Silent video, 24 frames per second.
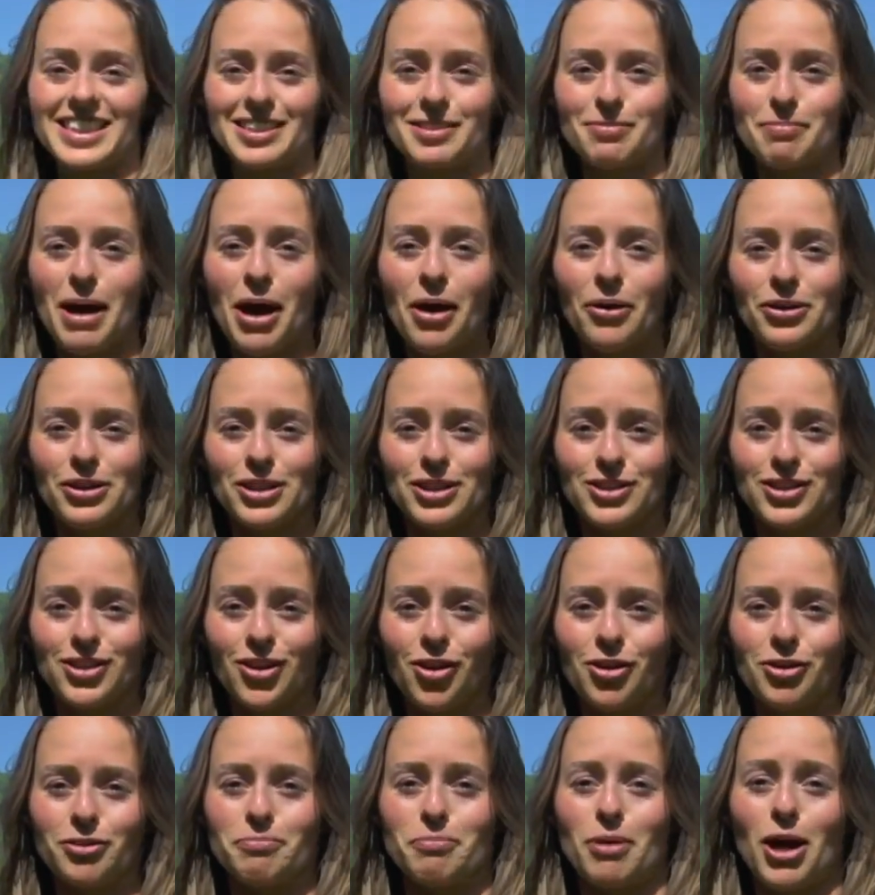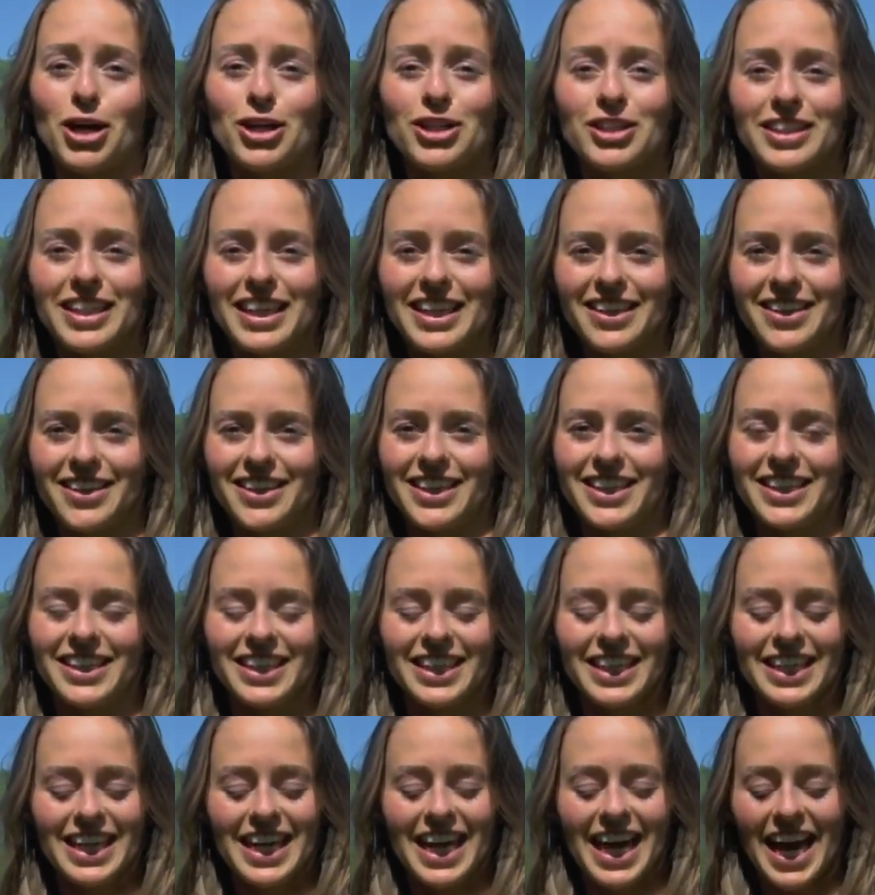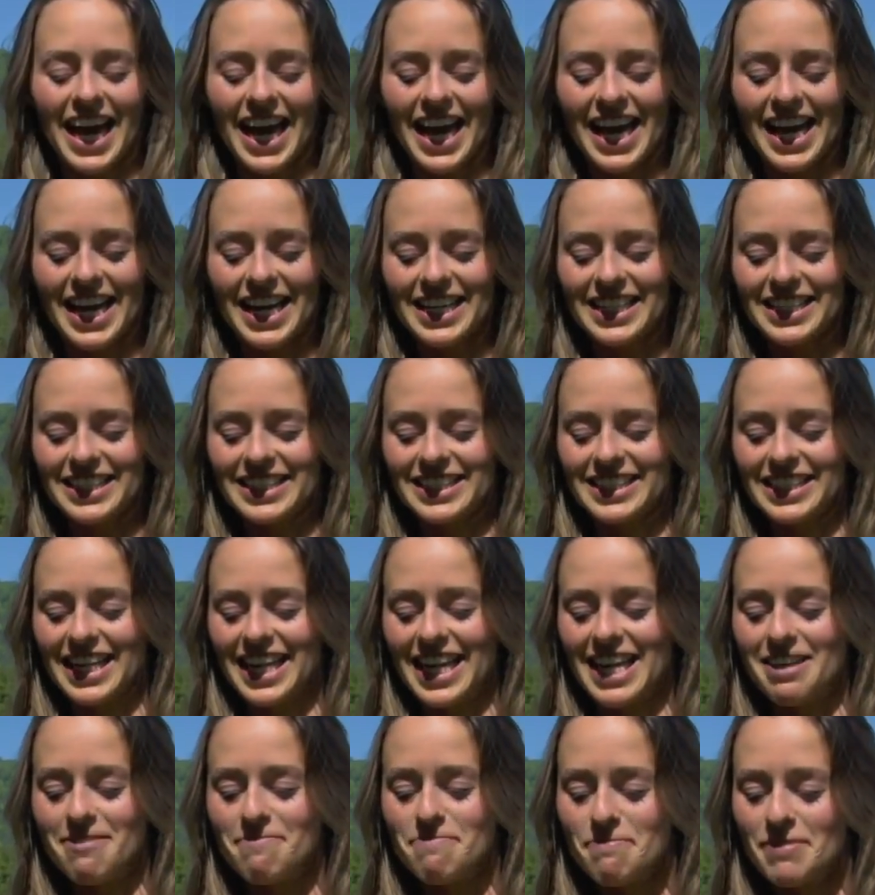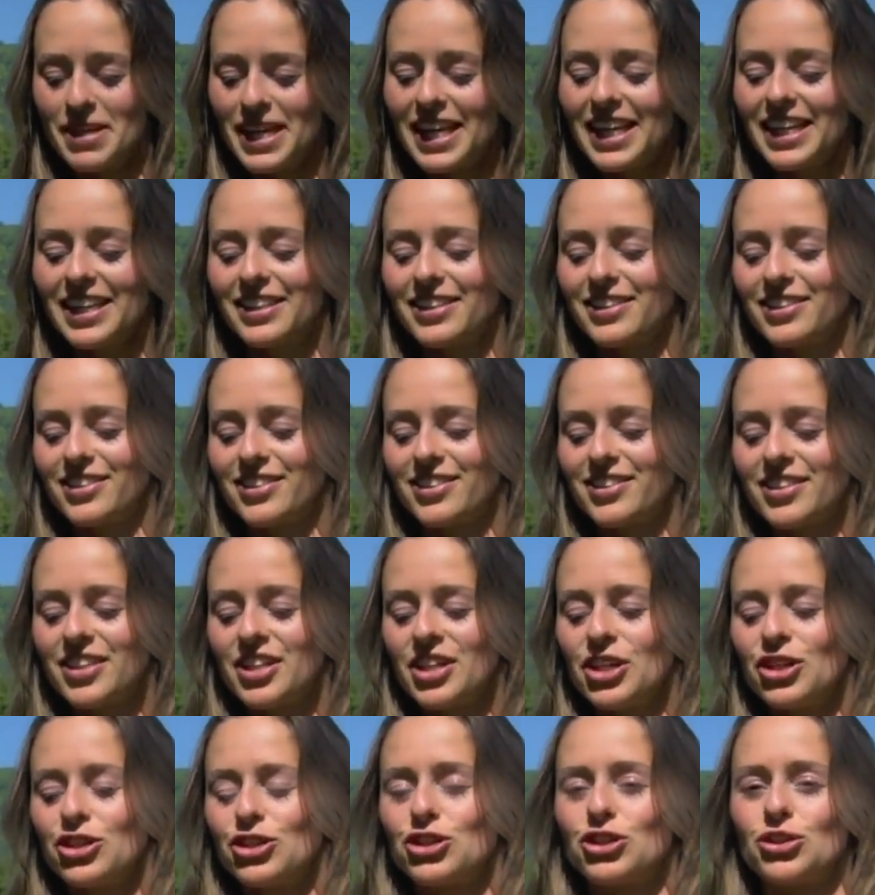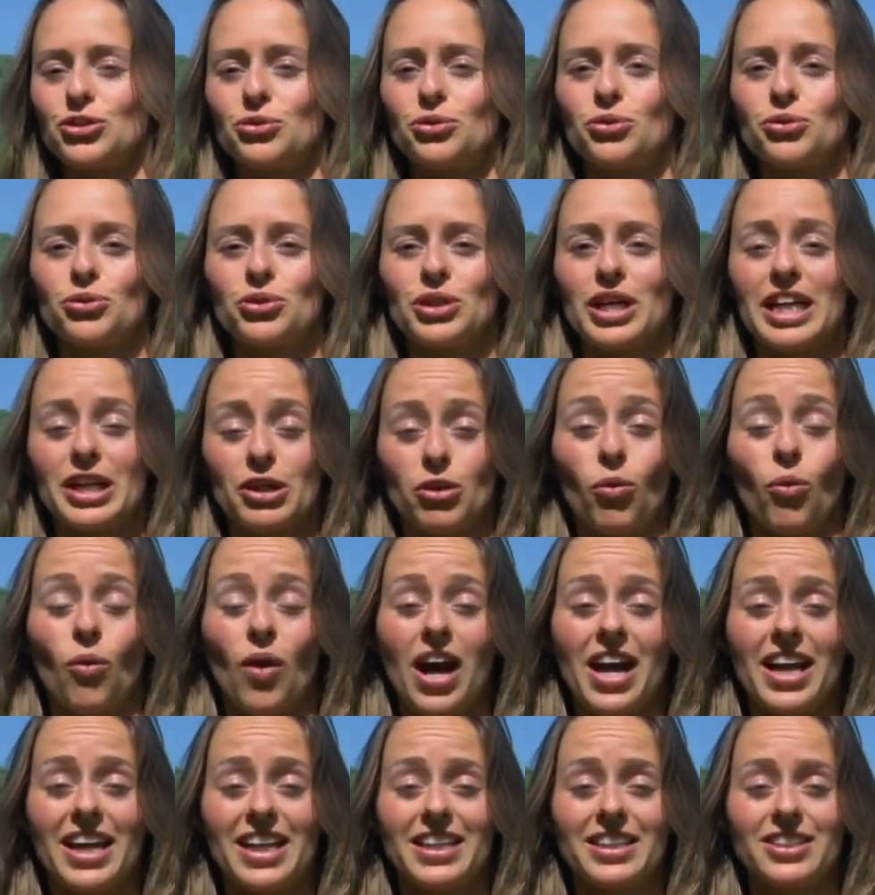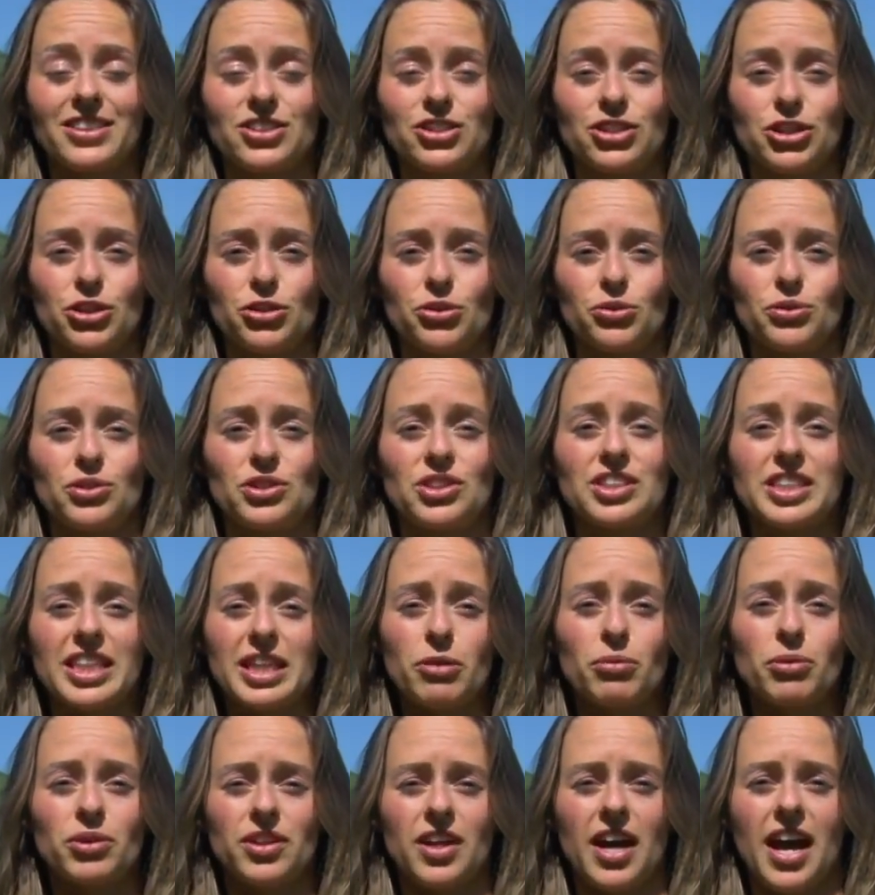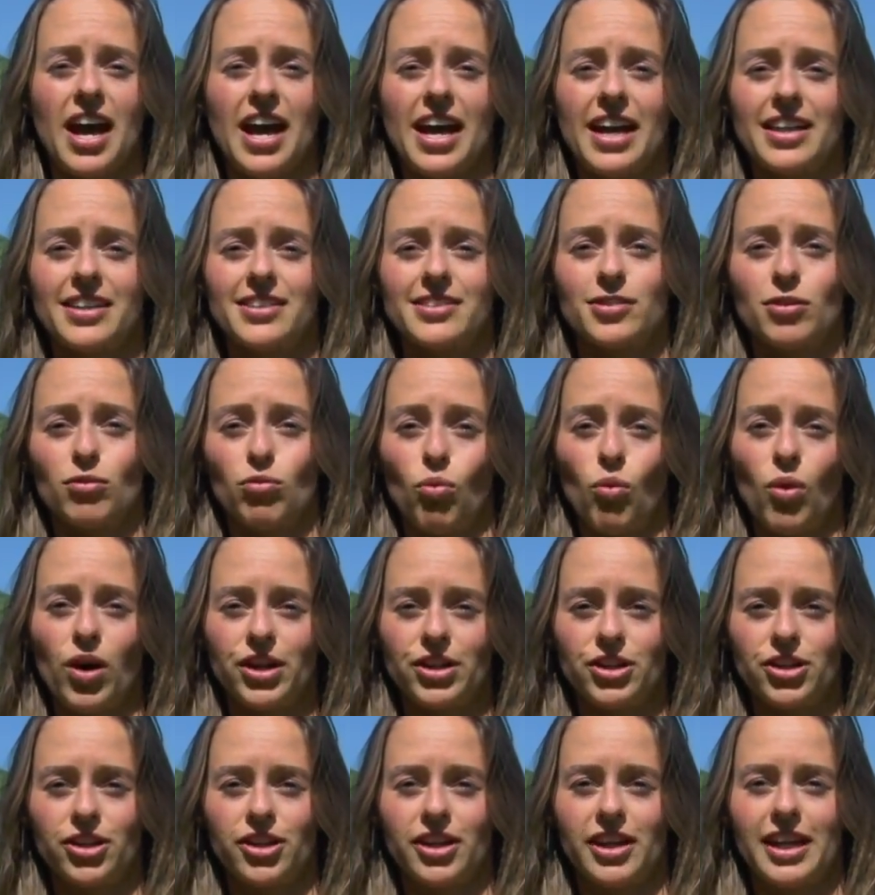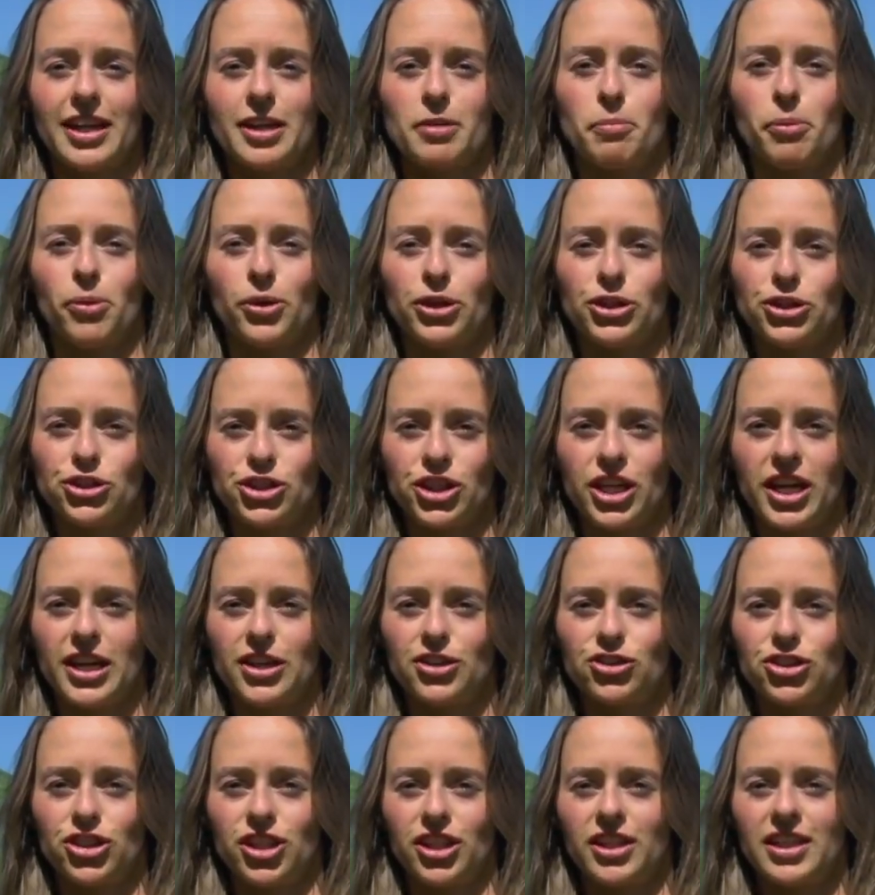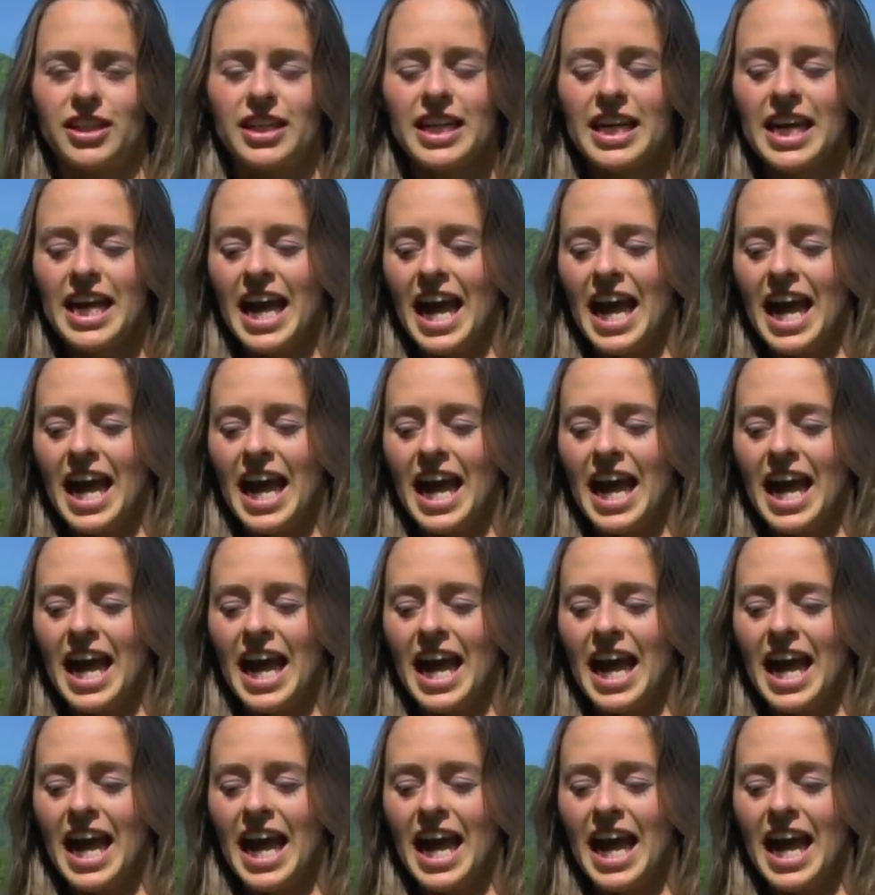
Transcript: This mountain is called Makaleha, and it means in Hawaiian, to see with eyes of wonder and appreciation.